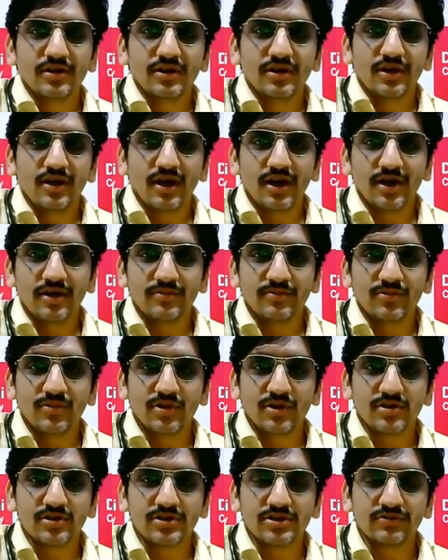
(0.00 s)
I am
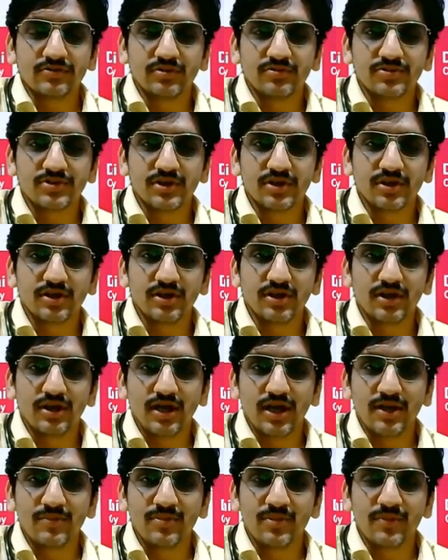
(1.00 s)
Dr. Shivam Shingla. I
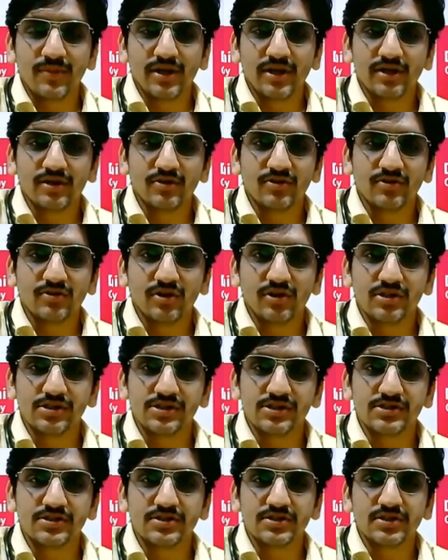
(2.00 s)
am a medical
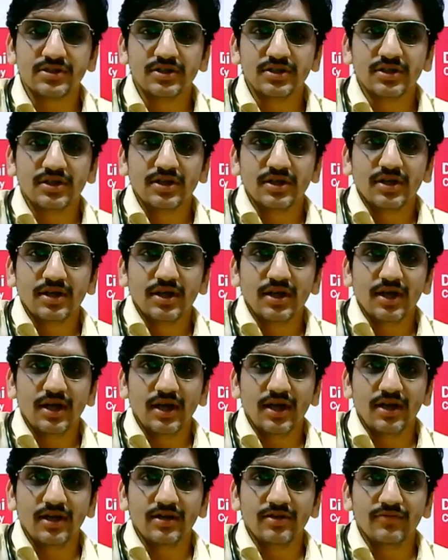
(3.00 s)
oncologist,
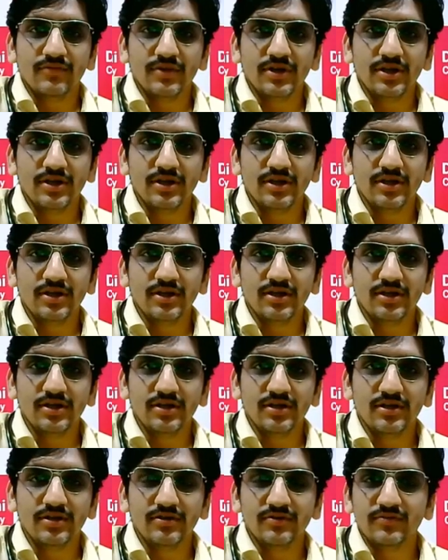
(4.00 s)
and we
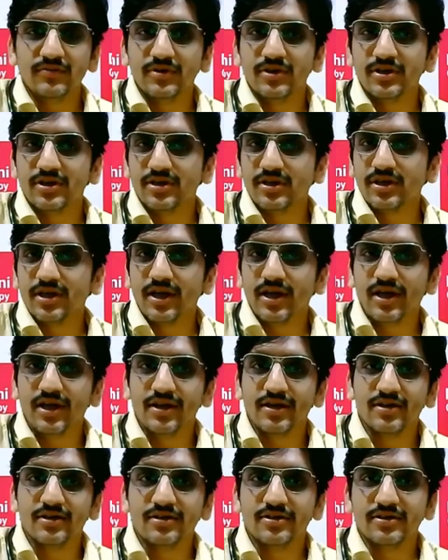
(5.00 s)
work
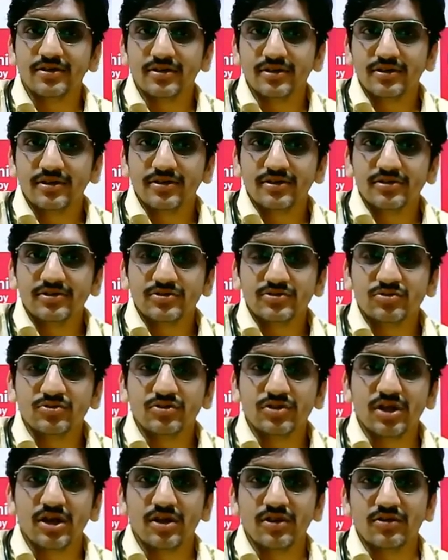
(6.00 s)
at
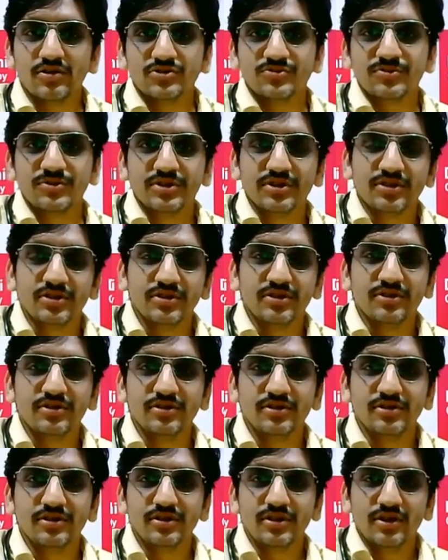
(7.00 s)
Surya Hospital
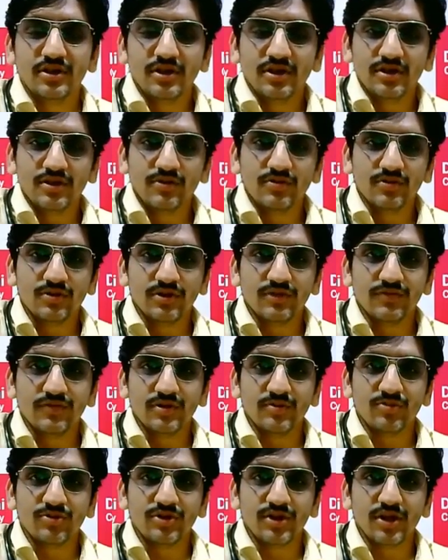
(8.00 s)
to give
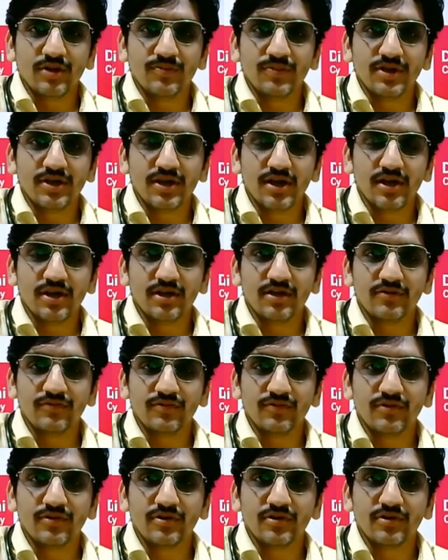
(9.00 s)
chemotherapy care
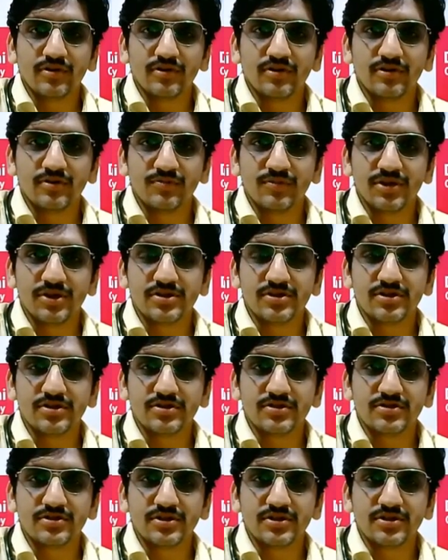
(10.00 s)
for the patients,